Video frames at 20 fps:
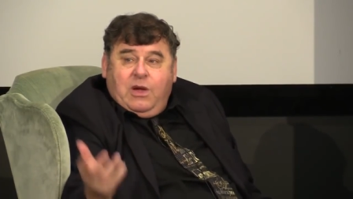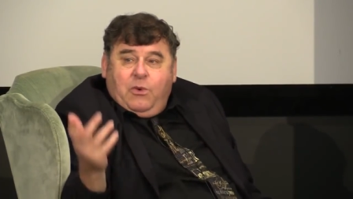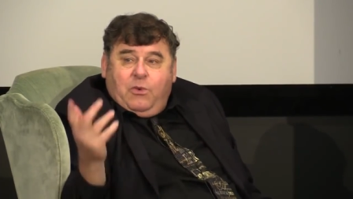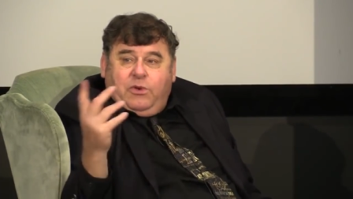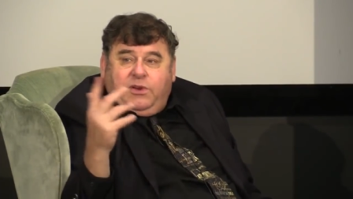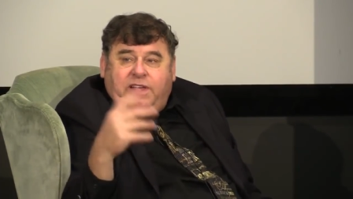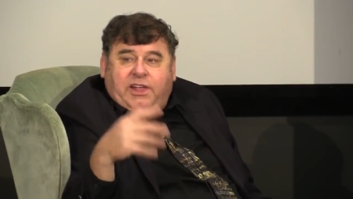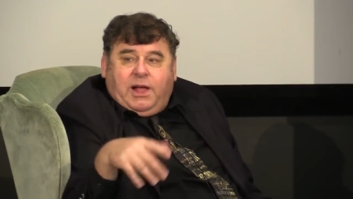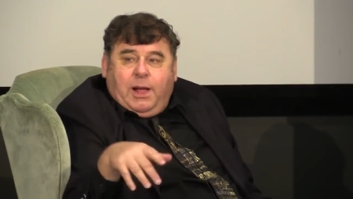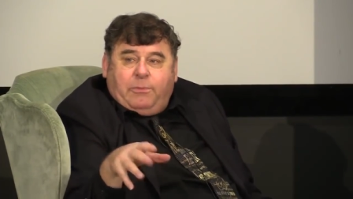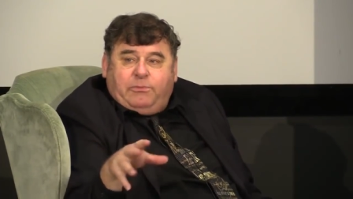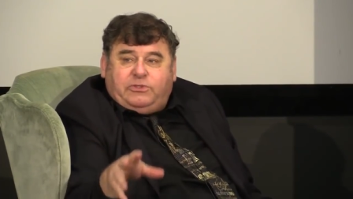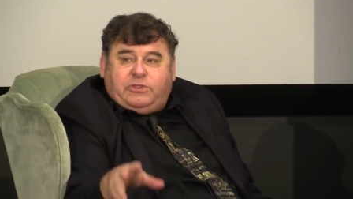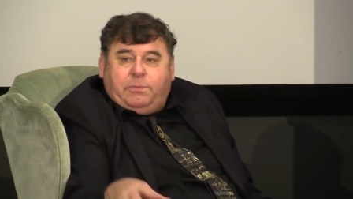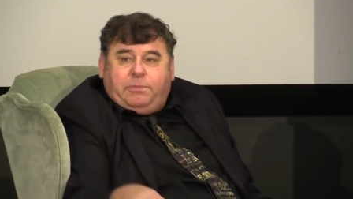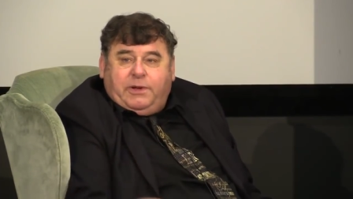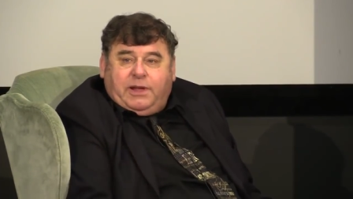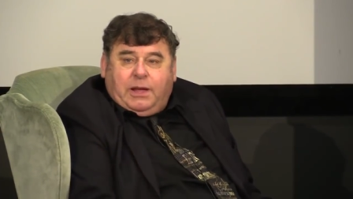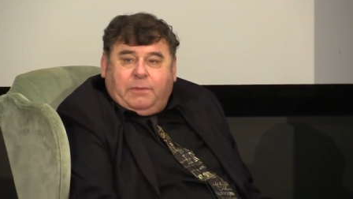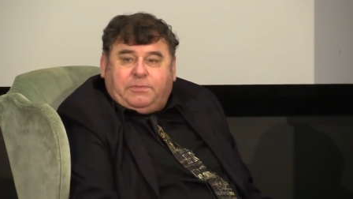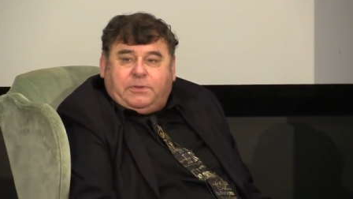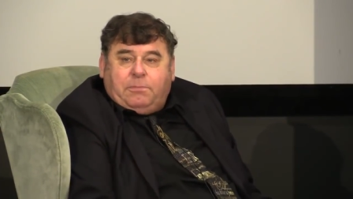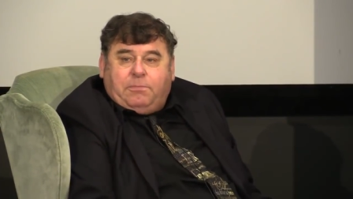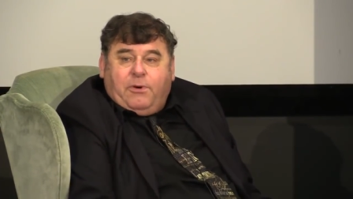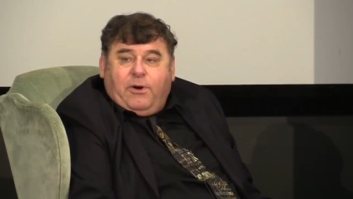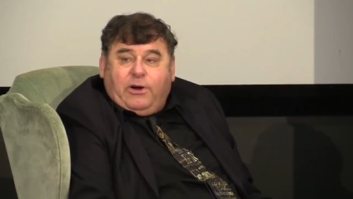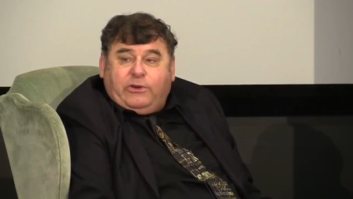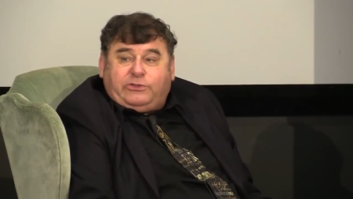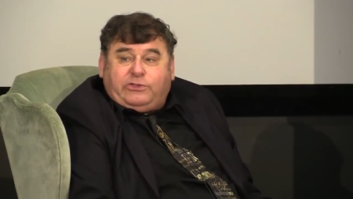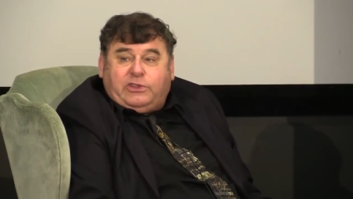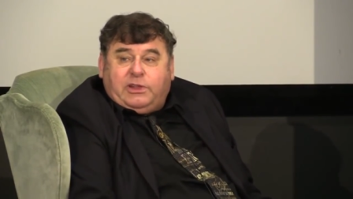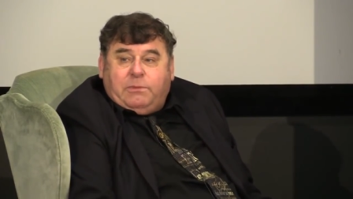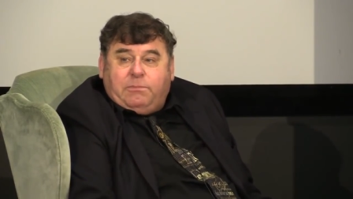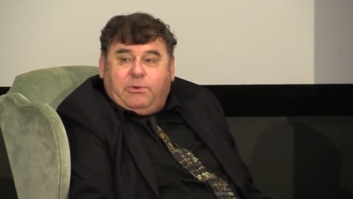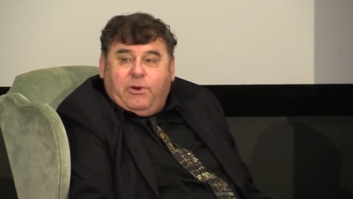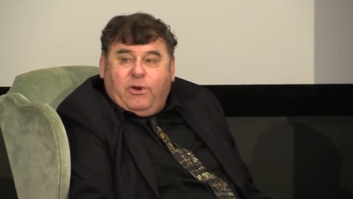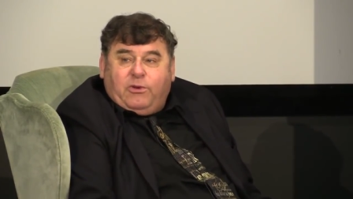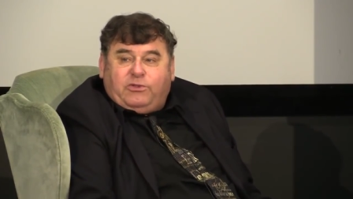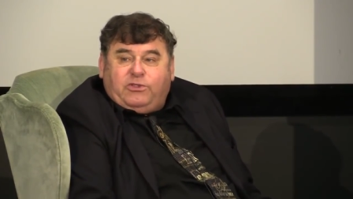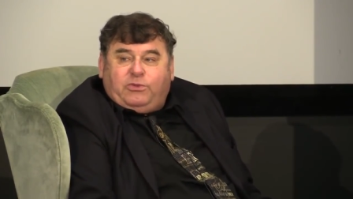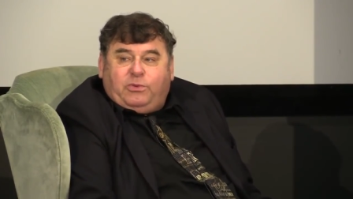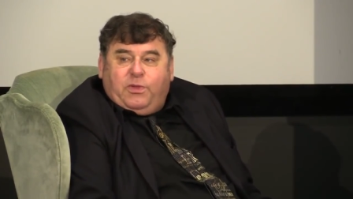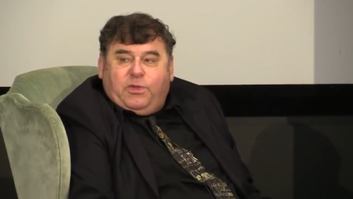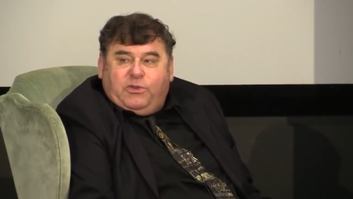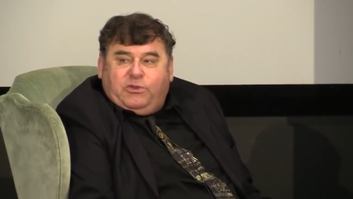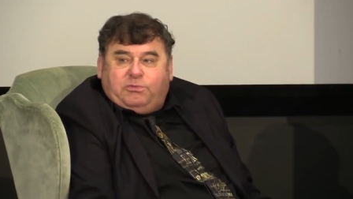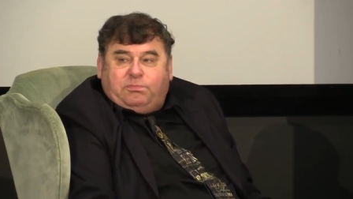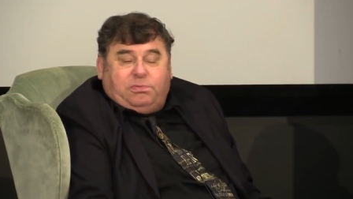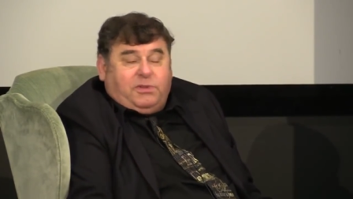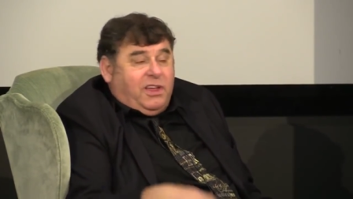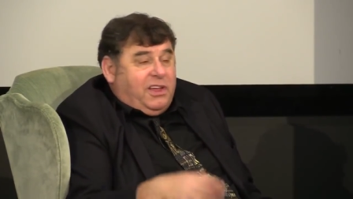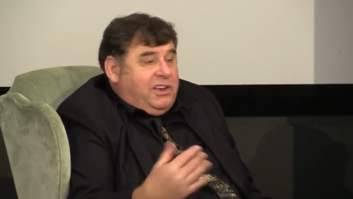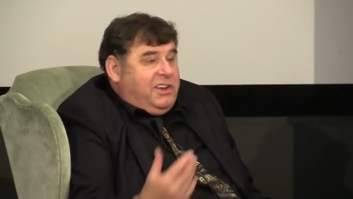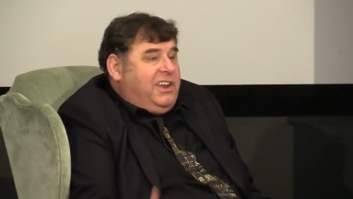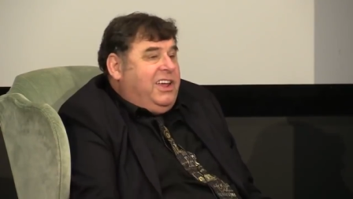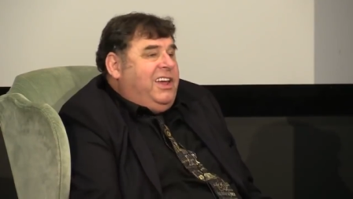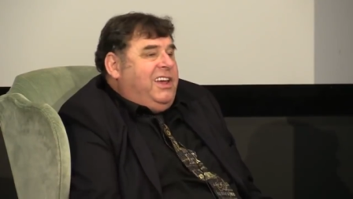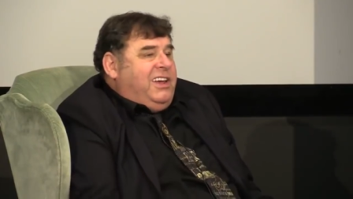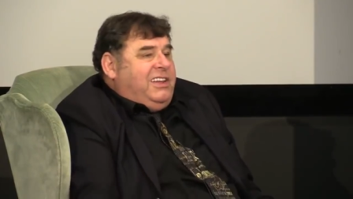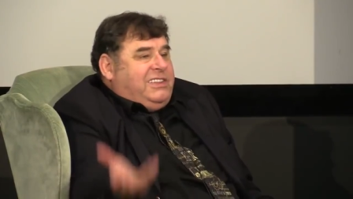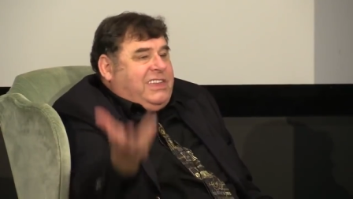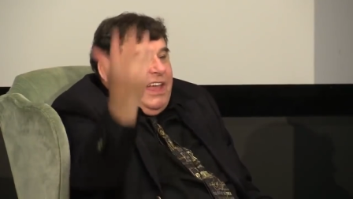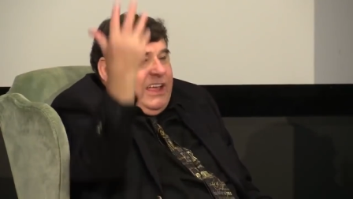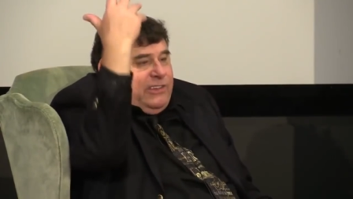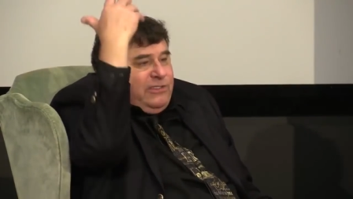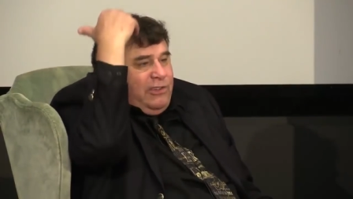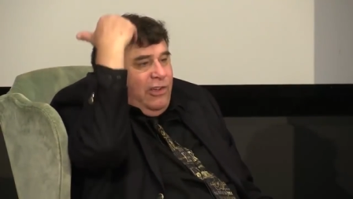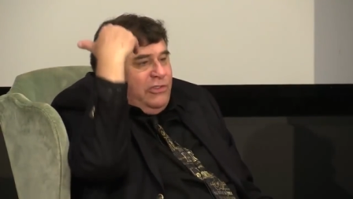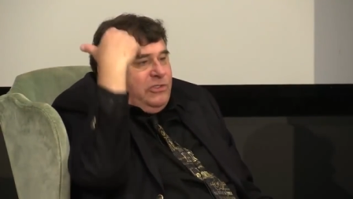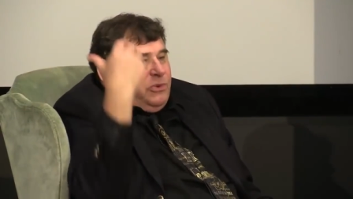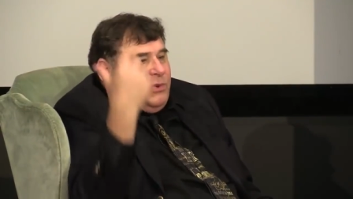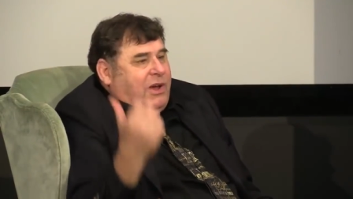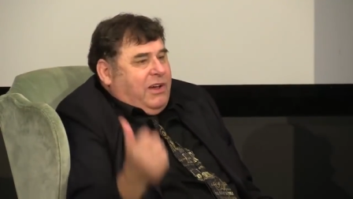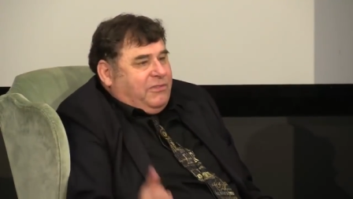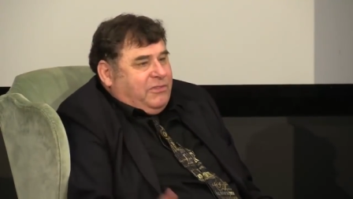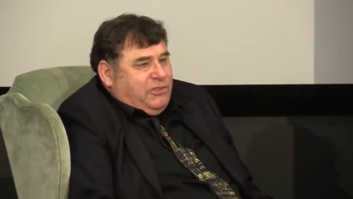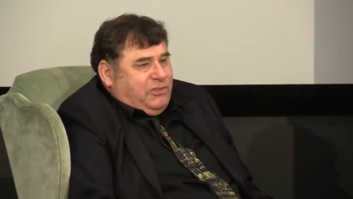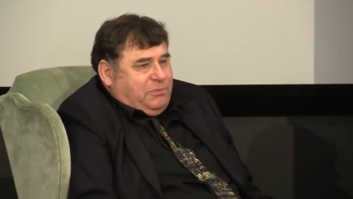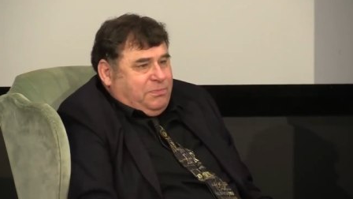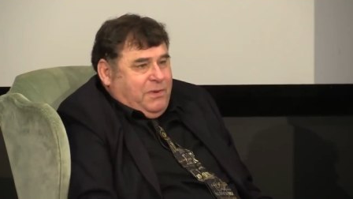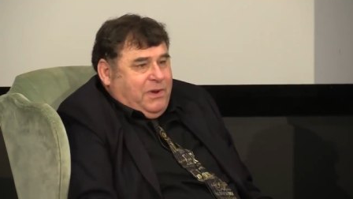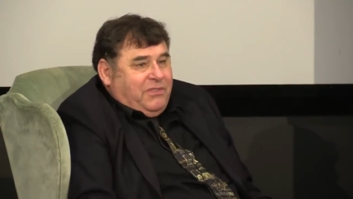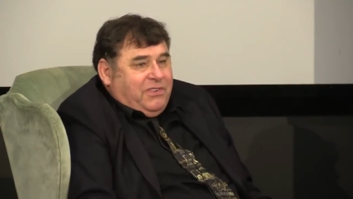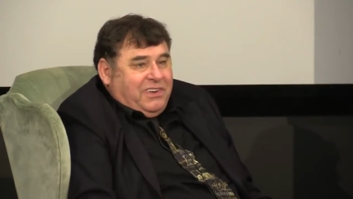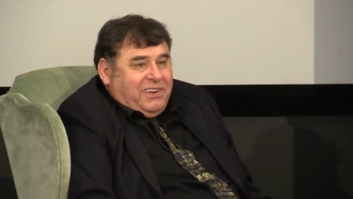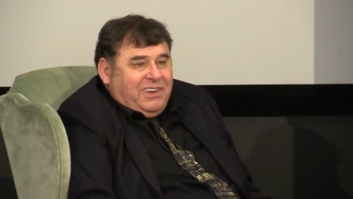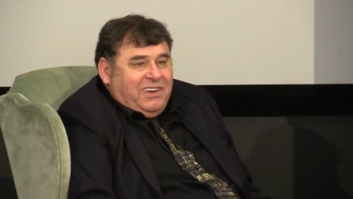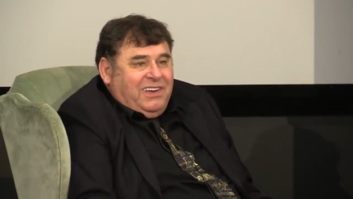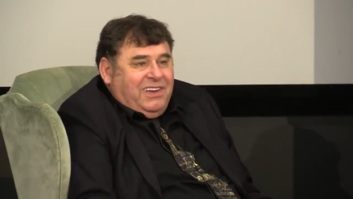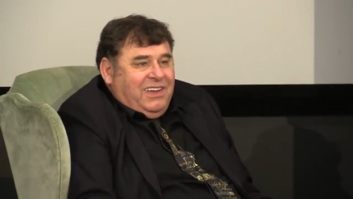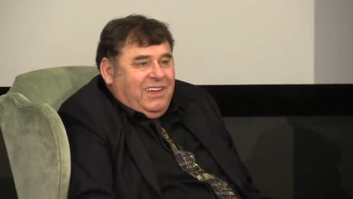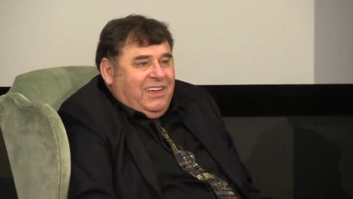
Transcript: When he comes to pick up the parcel he purchased with his blood, he takes those who have the Spirit.